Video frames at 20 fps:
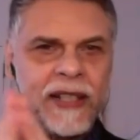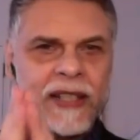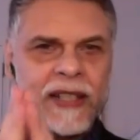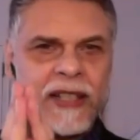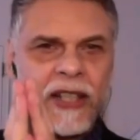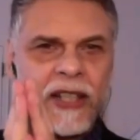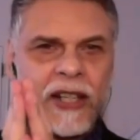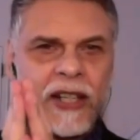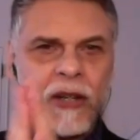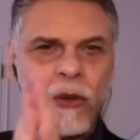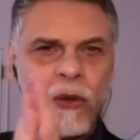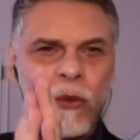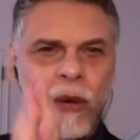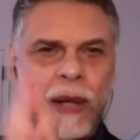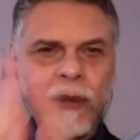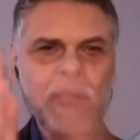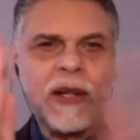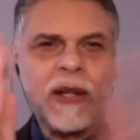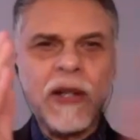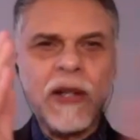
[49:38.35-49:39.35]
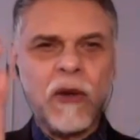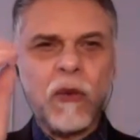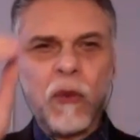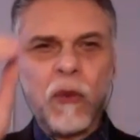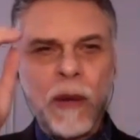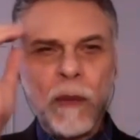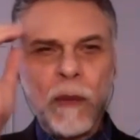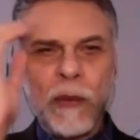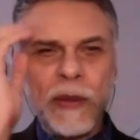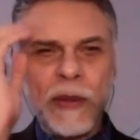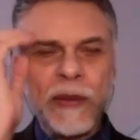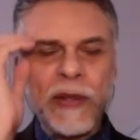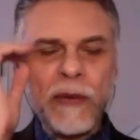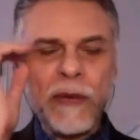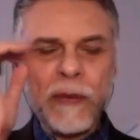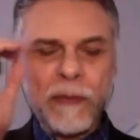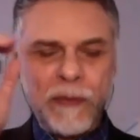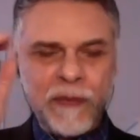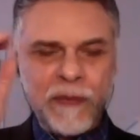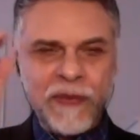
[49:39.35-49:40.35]
What would
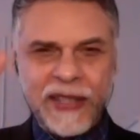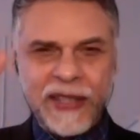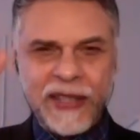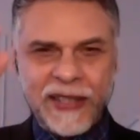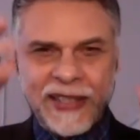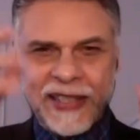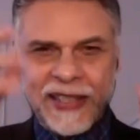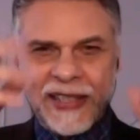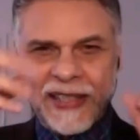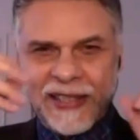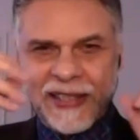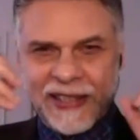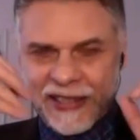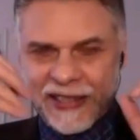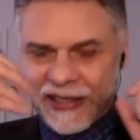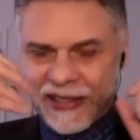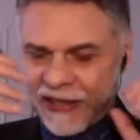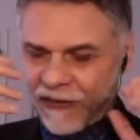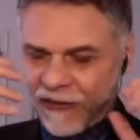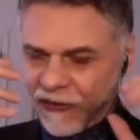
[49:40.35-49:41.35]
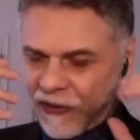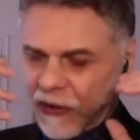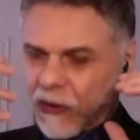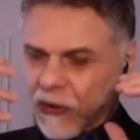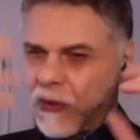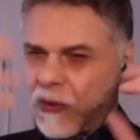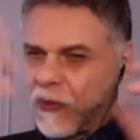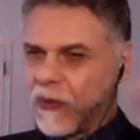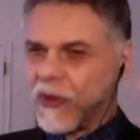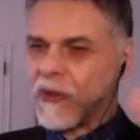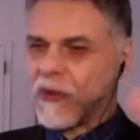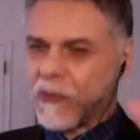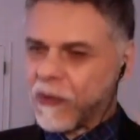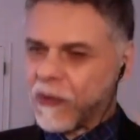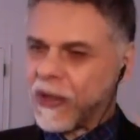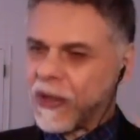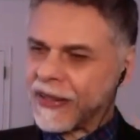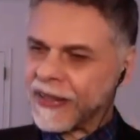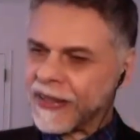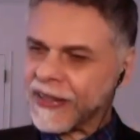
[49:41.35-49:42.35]
you, if you
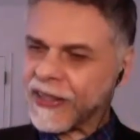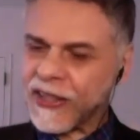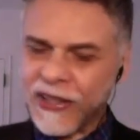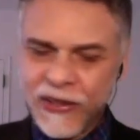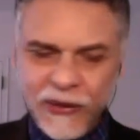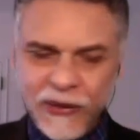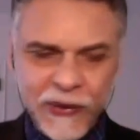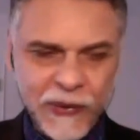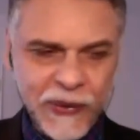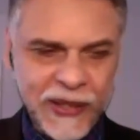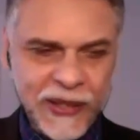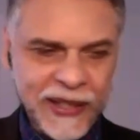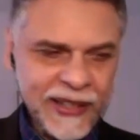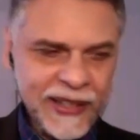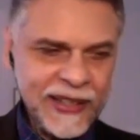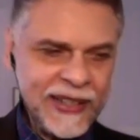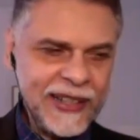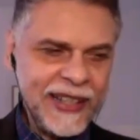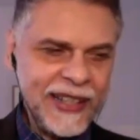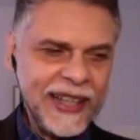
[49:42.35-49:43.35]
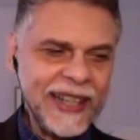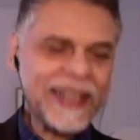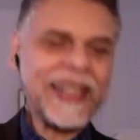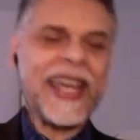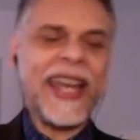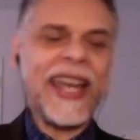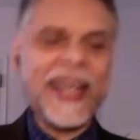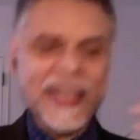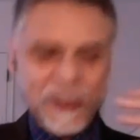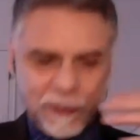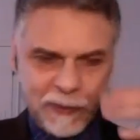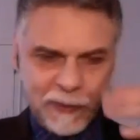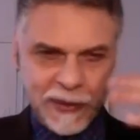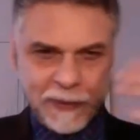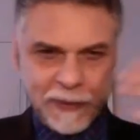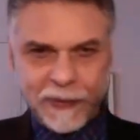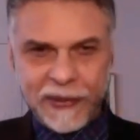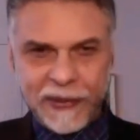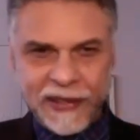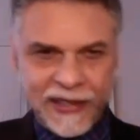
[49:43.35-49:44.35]
wanted to engage
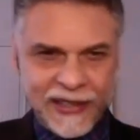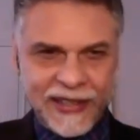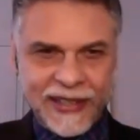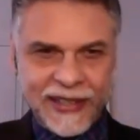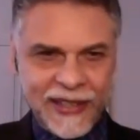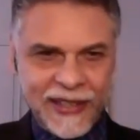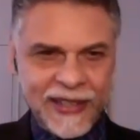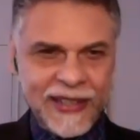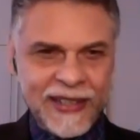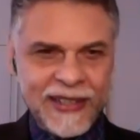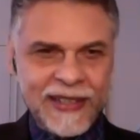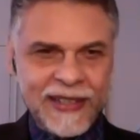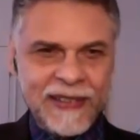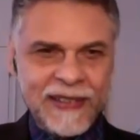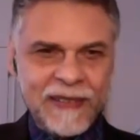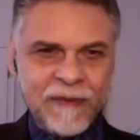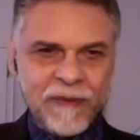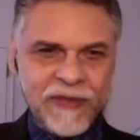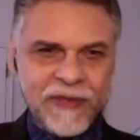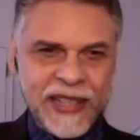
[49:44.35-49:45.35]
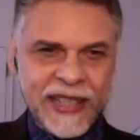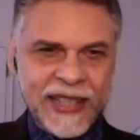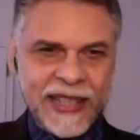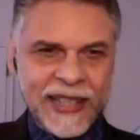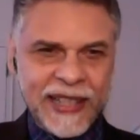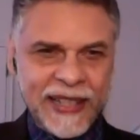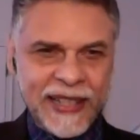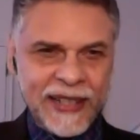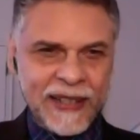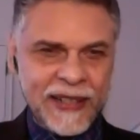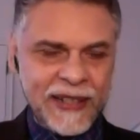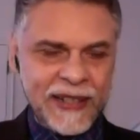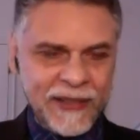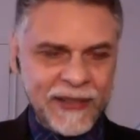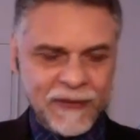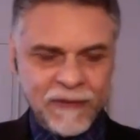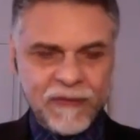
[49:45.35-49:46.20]
people in